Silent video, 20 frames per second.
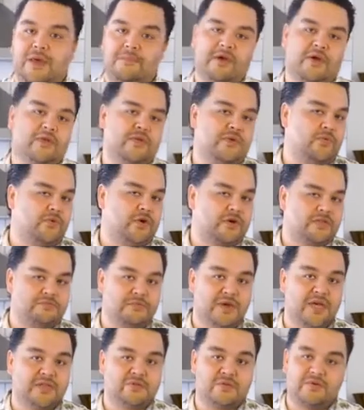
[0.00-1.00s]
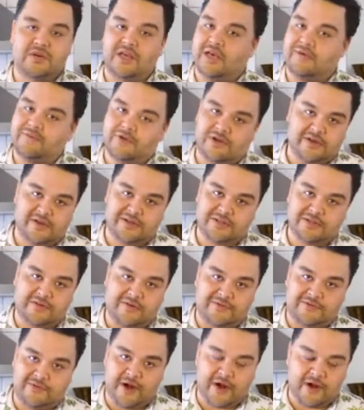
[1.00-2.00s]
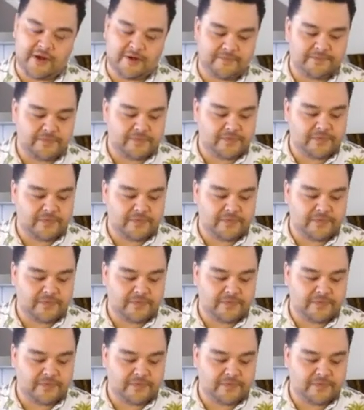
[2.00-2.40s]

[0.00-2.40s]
that method works best when you have an industrial fryer.